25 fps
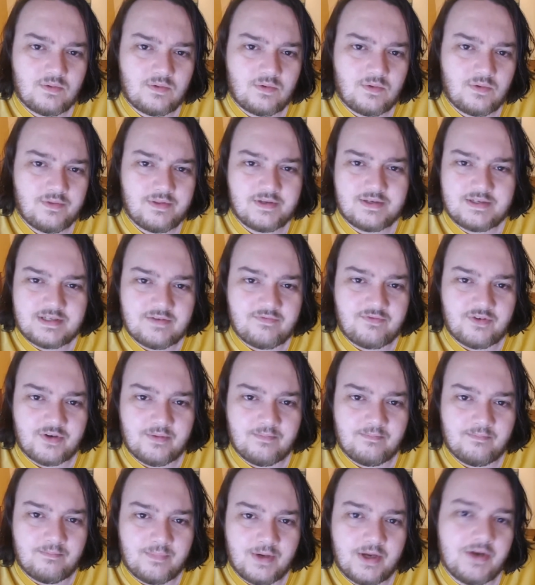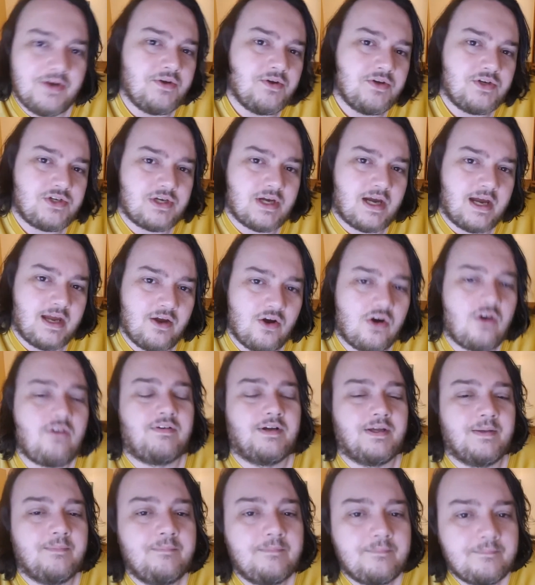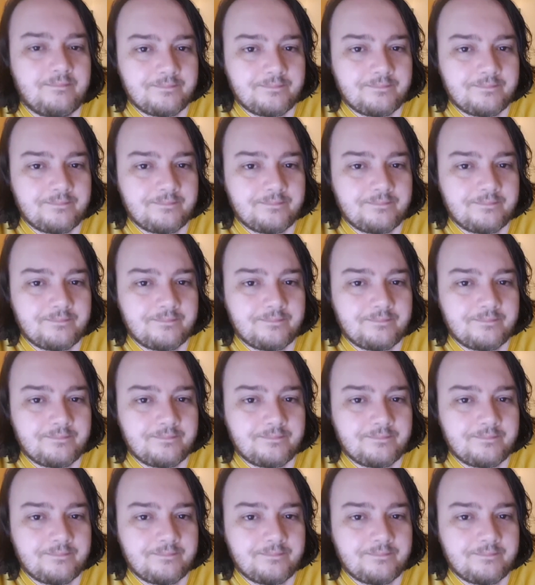all the different minutiae of it.